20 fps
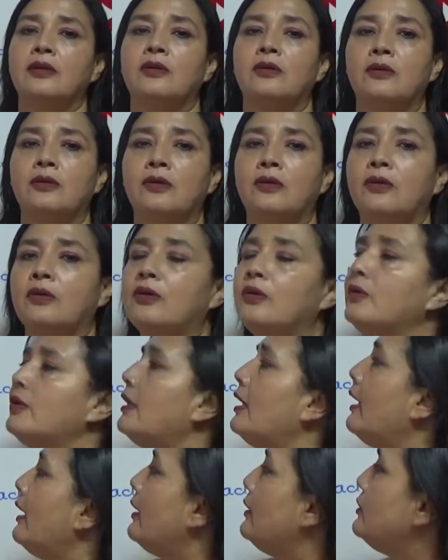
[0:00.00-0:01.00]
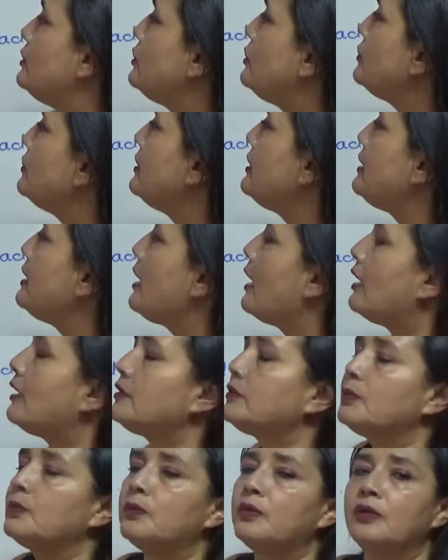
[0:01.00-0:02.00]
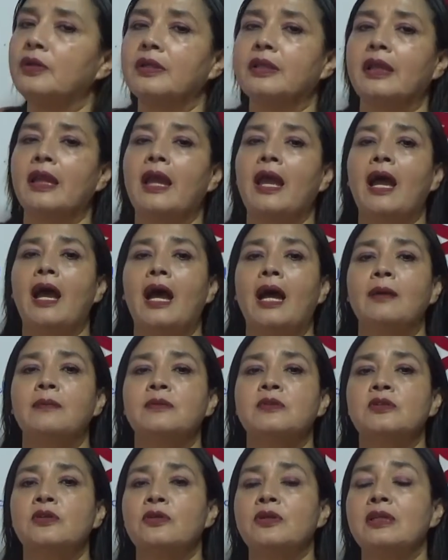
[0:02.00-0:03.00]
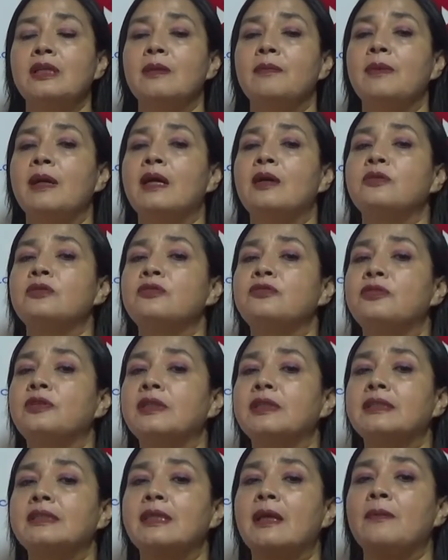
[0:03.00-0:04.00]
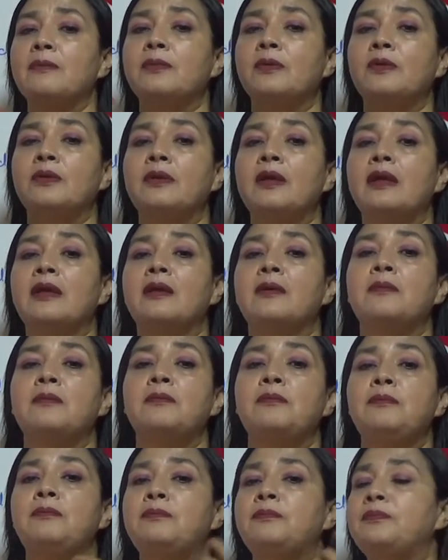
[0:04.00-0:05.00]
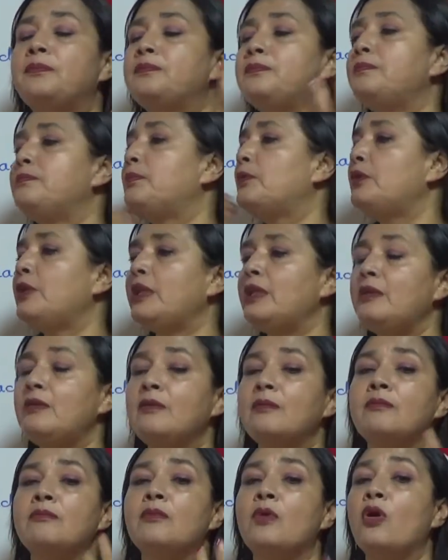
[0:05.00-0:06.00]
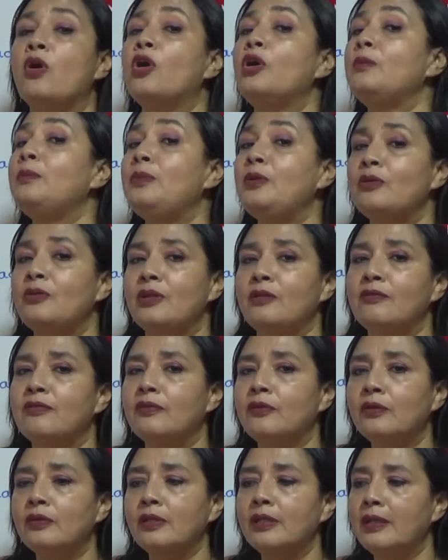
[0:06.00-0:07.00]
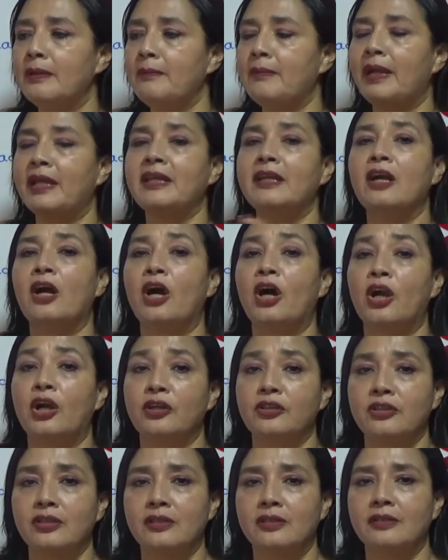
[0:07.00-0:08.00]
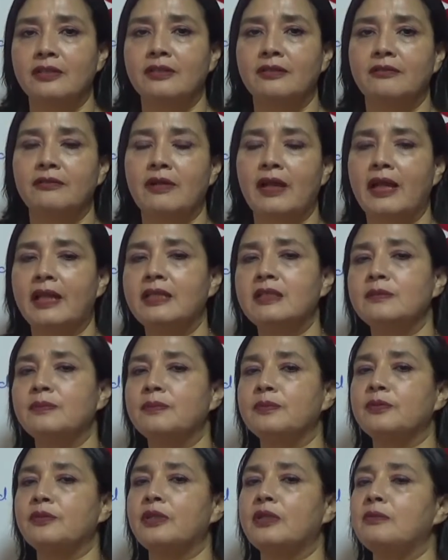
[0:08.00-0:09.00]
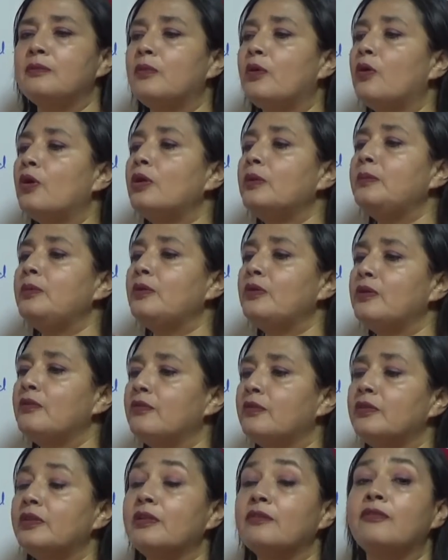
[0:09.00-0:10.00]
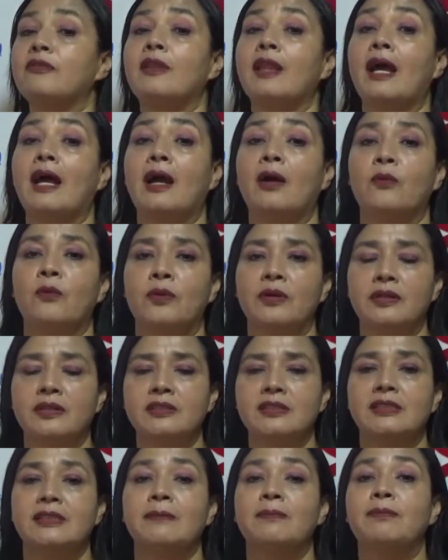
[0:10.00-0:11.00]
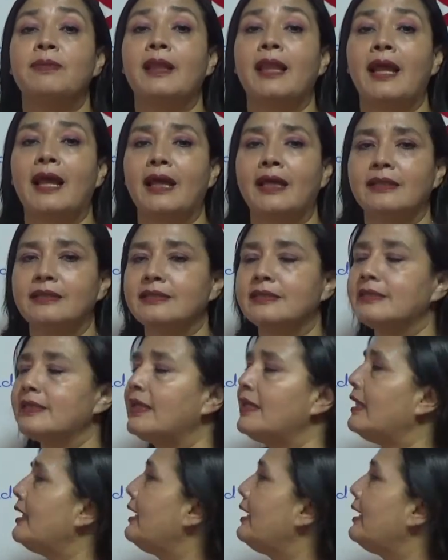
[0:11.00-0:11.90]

or do the yard work. I'm talking about, for example, putting more beautiful my garden, right? Putting more beautiful the flowers, the plants.